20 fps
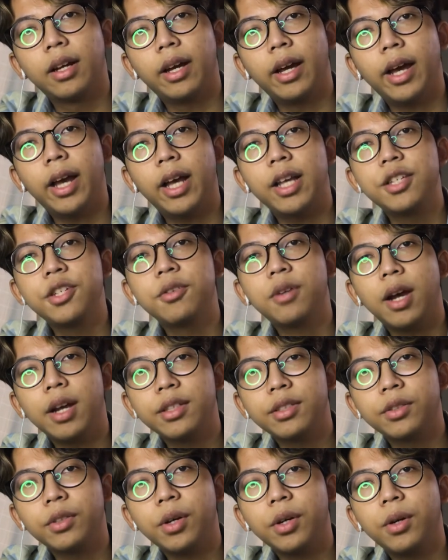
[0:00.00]
As you
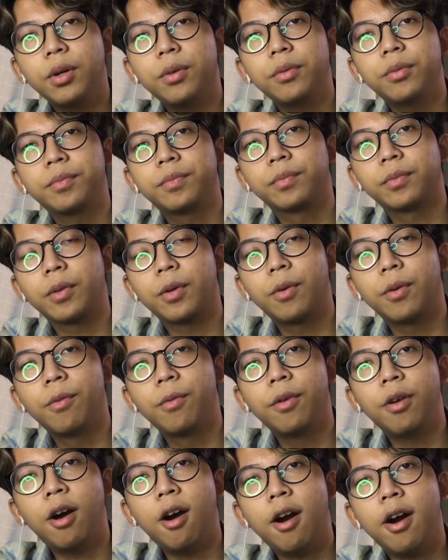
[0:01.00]
guys know,
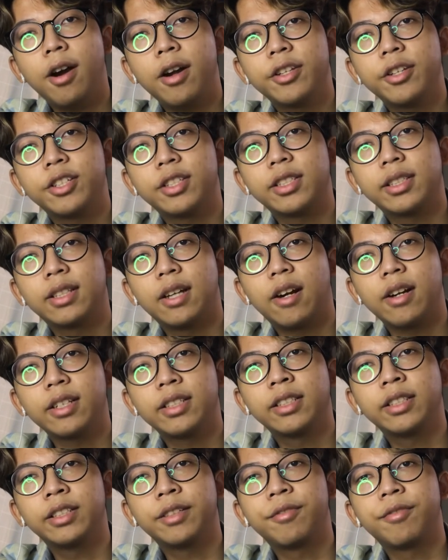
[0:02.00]
we are just
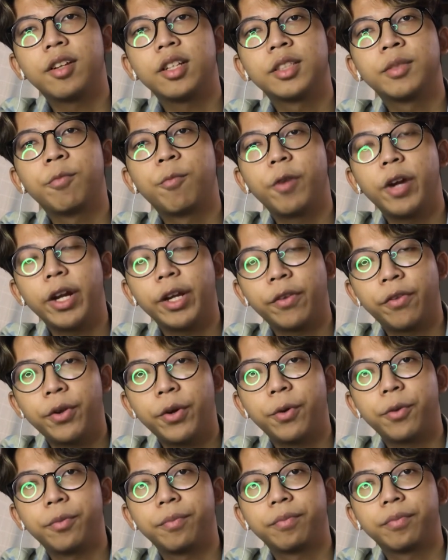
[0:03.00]
starting the first
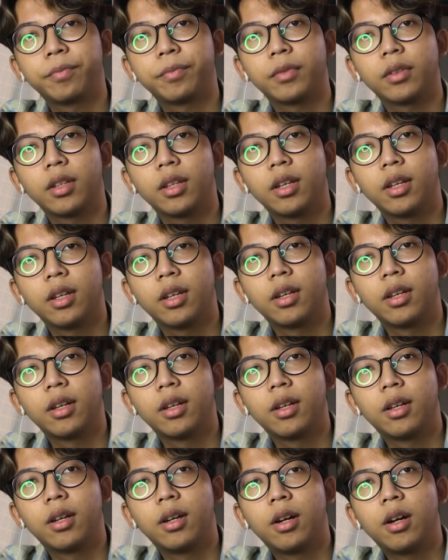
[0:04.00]
breakthrough.
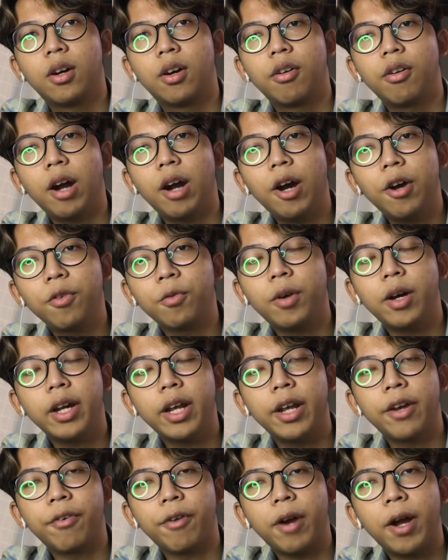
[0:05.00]
Round 1
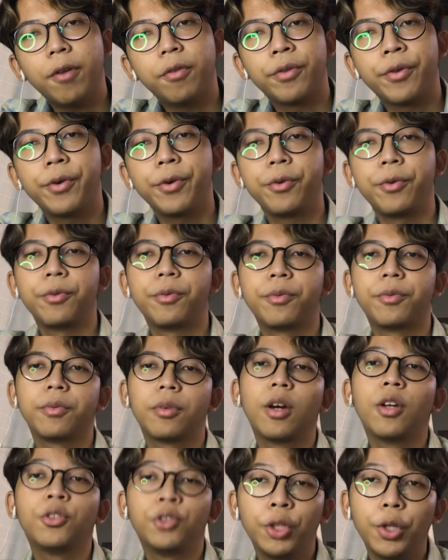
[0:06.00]
and round through
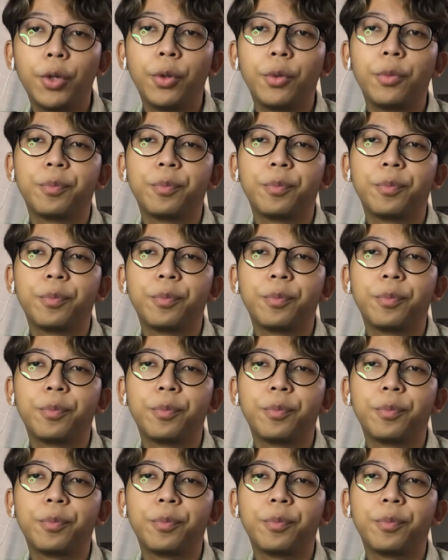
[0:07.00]
2.